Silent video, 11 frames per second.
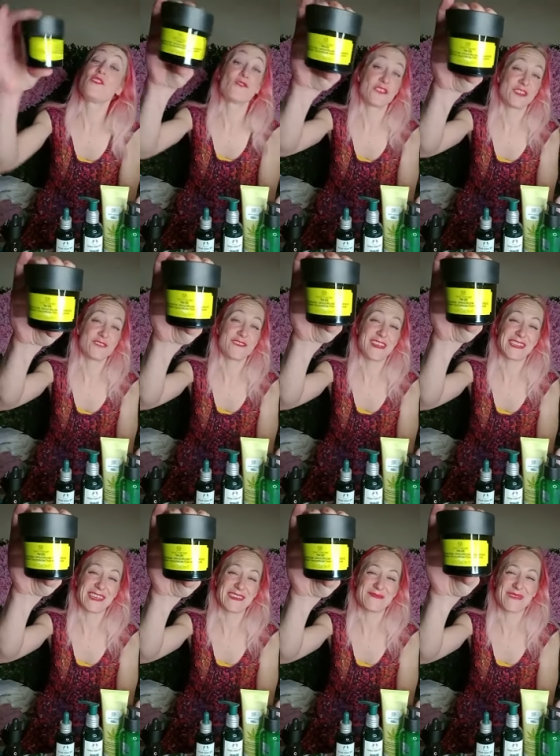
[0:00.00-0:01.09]
nourish and
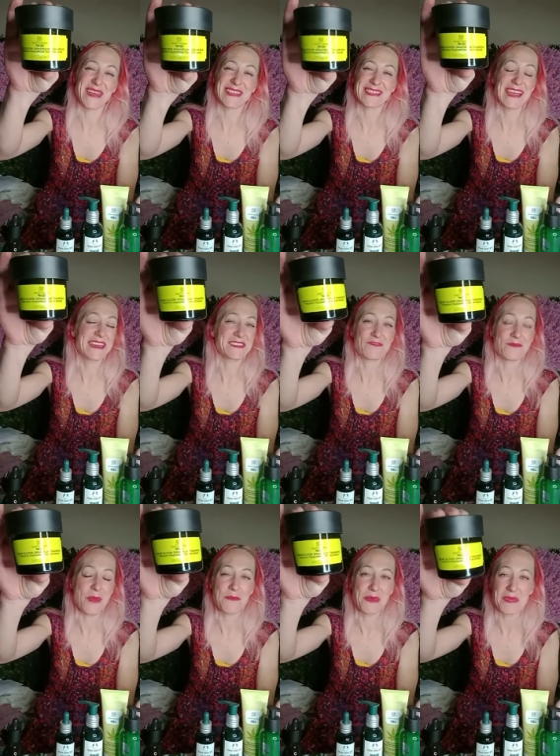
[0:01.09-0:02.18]
rescue mask. I had
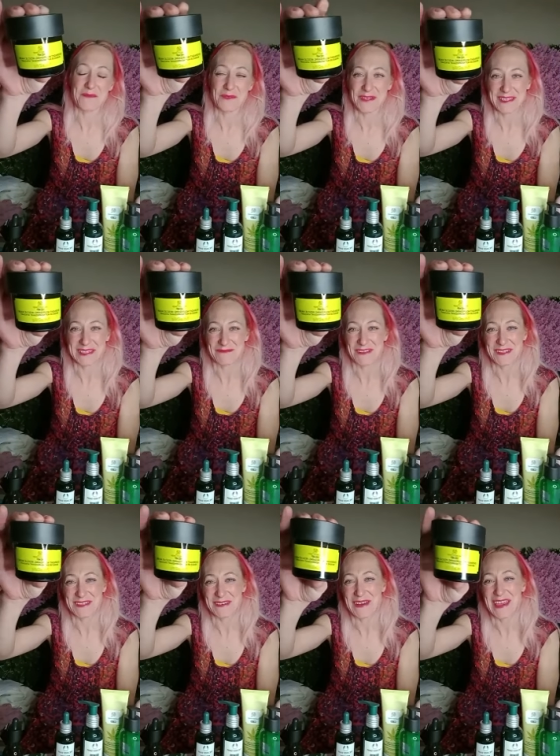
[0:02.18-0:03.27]
to remember them words, I'm
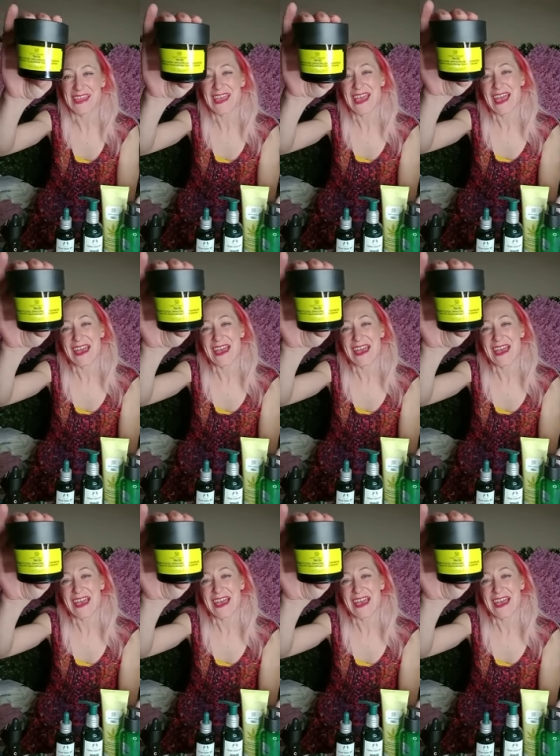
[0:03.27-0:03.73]
real sorry.